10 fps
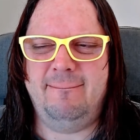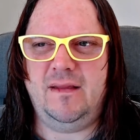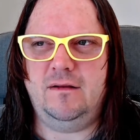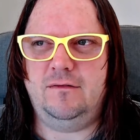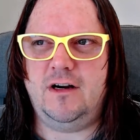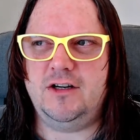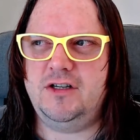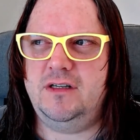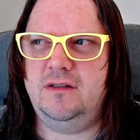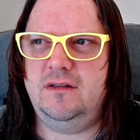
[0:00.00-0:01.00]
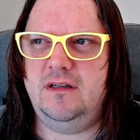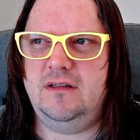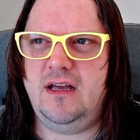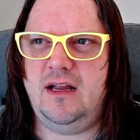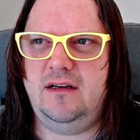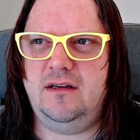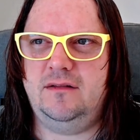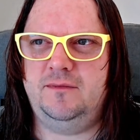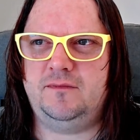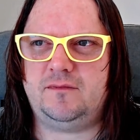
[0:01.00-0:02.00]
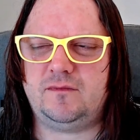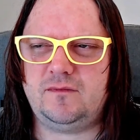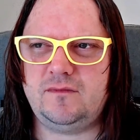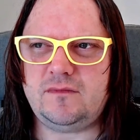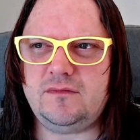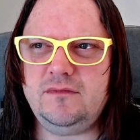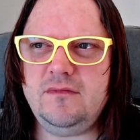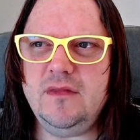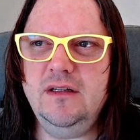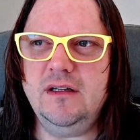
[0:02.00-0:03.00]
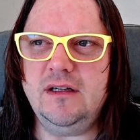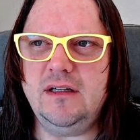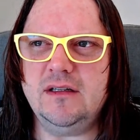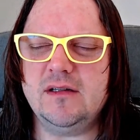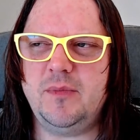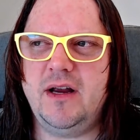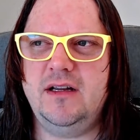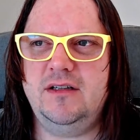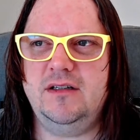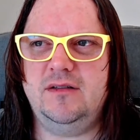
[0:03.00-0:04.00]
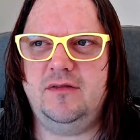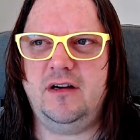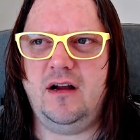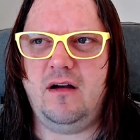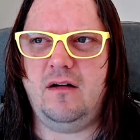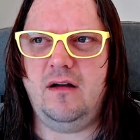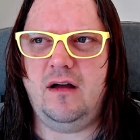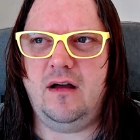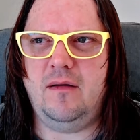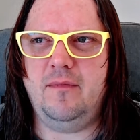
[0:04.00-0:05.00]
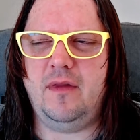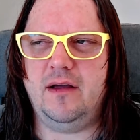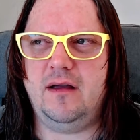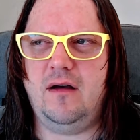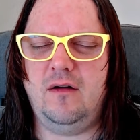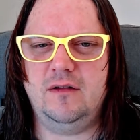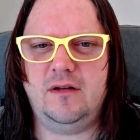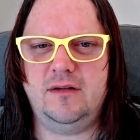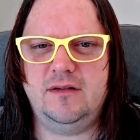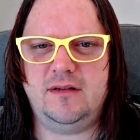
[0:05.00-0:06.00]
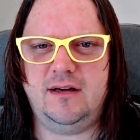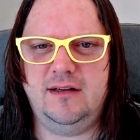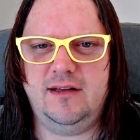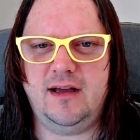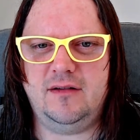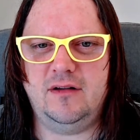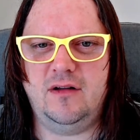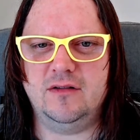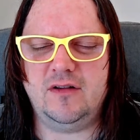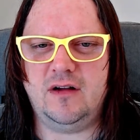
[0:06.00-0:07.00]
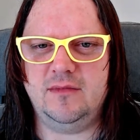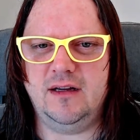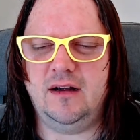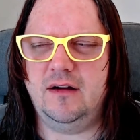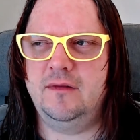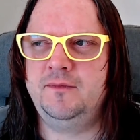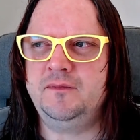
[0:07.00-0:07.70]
Russian, Italian, Spanish is very like old. I studied that a long time ago,